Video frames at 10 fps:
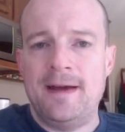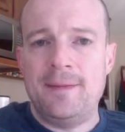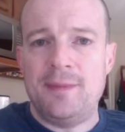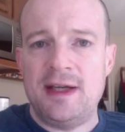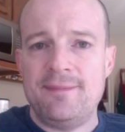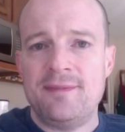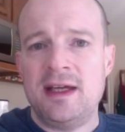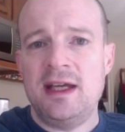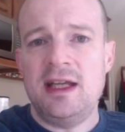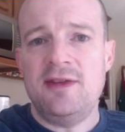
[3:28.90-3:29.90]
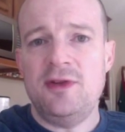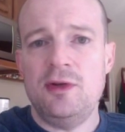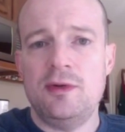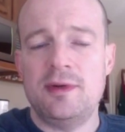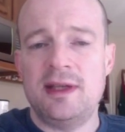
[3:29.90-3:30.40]
But again, if
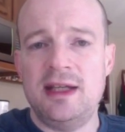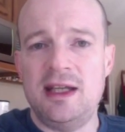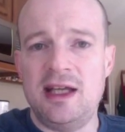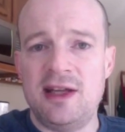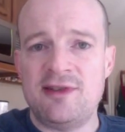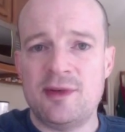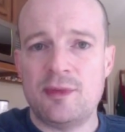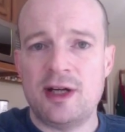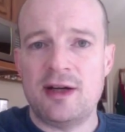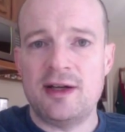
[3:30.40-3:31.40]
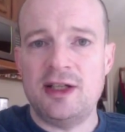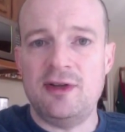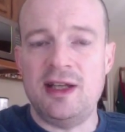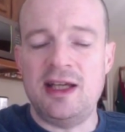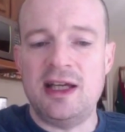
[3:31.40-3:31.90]
you need to get somewhere and you
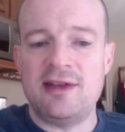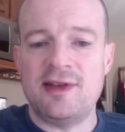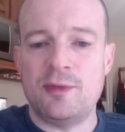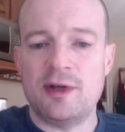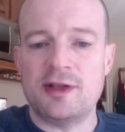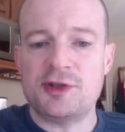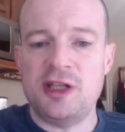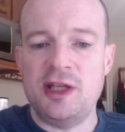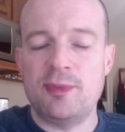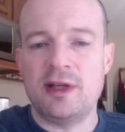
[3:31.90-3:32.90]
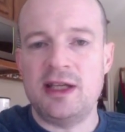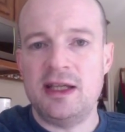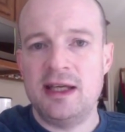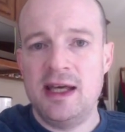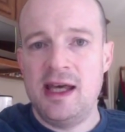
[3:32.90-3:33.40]
need to get somewhere cheaply,
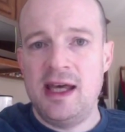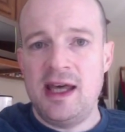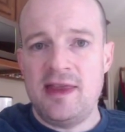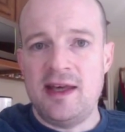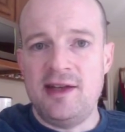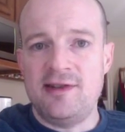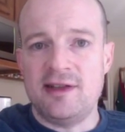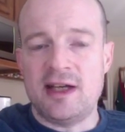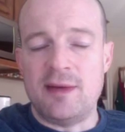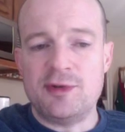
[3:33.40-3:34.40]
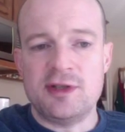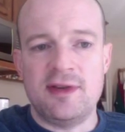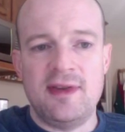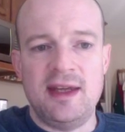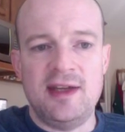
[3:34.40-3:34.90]
that is an
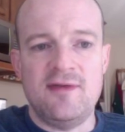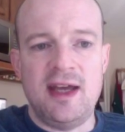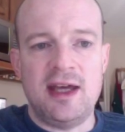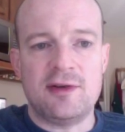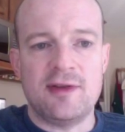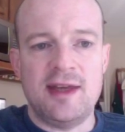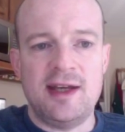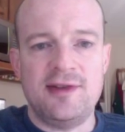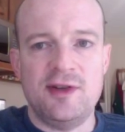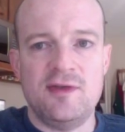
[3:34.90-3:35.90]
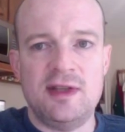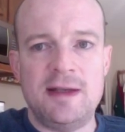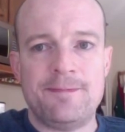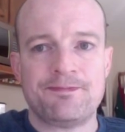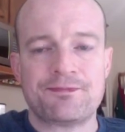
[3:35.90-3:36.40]
option, the van or the
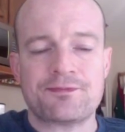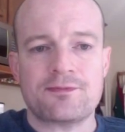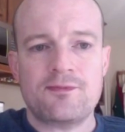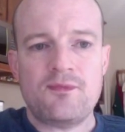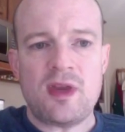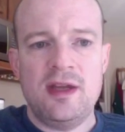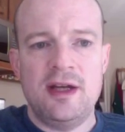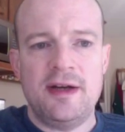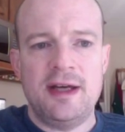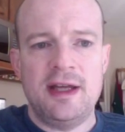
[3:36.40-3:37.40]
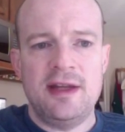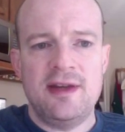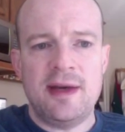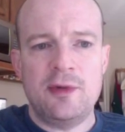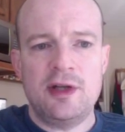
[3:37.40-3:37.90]
SUV. Now,
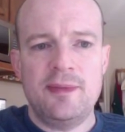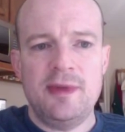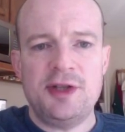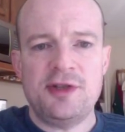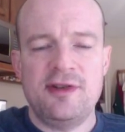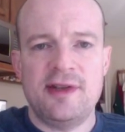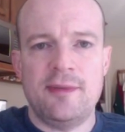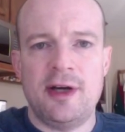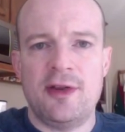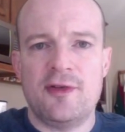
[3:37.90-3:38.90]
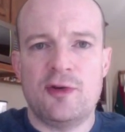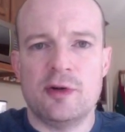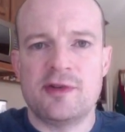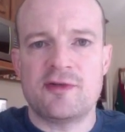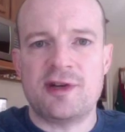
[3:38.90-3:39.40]
I'm going to mention some other
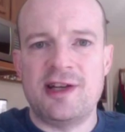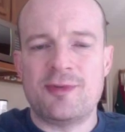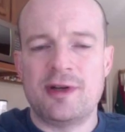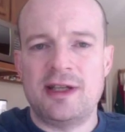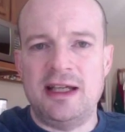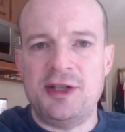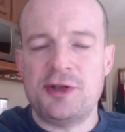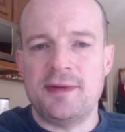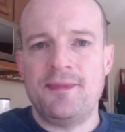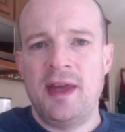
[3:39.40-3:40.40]
forms of transportation,